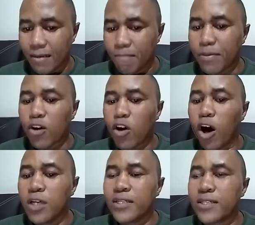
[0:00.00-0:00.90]

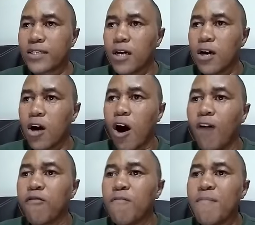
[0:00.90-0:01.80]
because
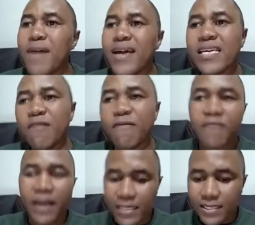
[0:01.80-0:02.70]
of many
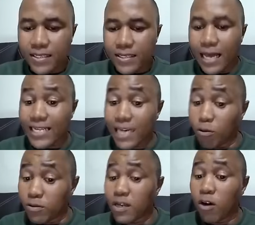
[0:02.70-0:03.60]
effects that I
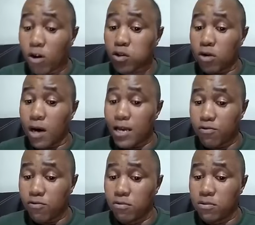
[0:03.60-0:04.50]
would also
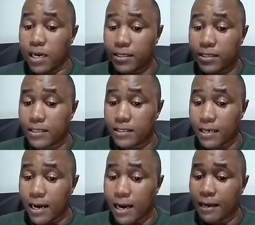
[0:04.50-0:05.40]
argue that is
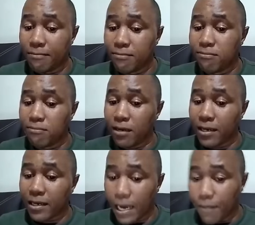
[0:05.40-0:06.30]
a
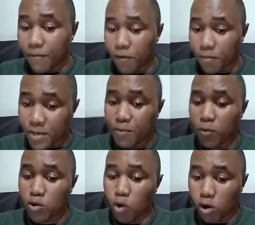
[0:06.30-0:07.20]
gap for people
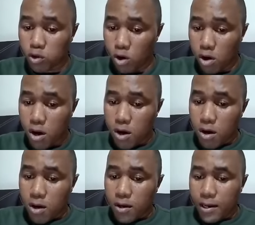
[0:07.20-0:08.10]
to also
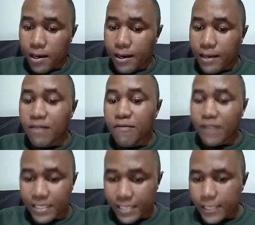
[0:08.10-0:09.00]
uh,
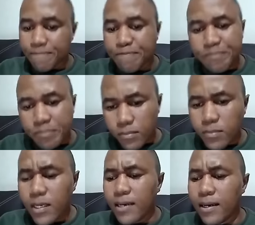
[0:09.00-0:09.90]
investigate.
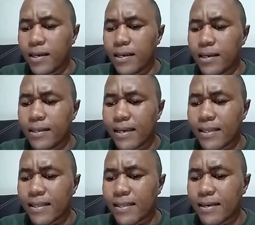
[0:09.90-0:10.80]
The,
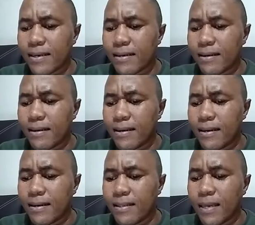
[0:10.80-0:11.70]
the, the,
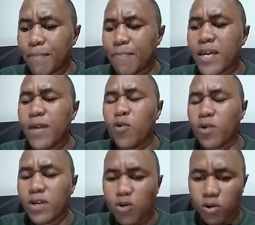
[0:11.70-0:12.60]
the people
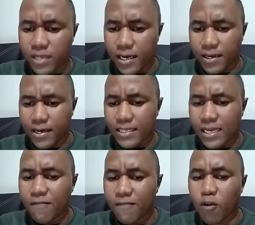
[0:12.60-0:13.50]
in those areas
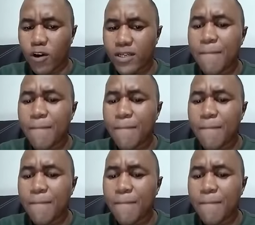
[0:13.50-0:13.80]
have got a